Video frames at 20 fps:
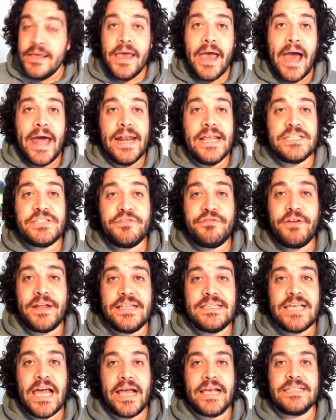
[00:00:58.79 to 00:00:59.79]
And it's a
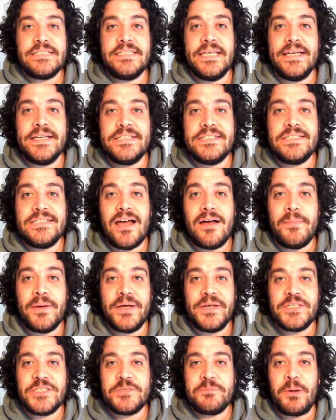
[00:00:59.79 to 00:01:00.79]
fantastic
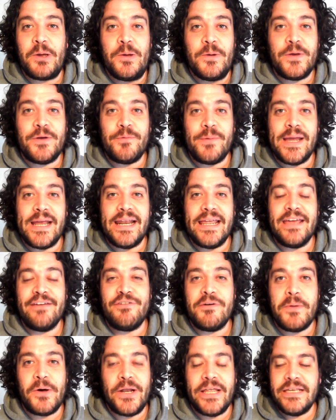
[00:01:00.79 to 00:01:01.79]
summer spoke, really, if
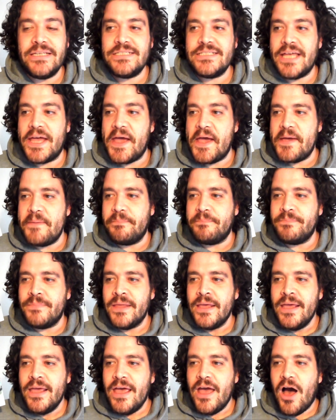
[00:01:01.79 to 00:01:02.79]
I'm honest. Um,
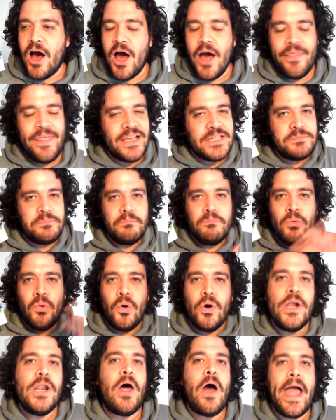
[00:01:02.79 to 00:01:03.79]
there's
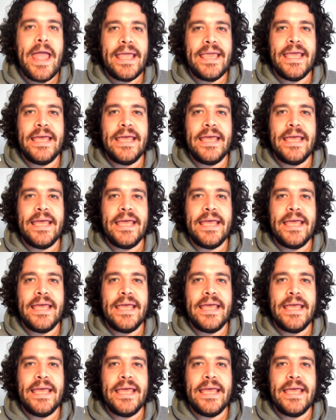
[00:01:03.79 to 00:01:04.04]
more like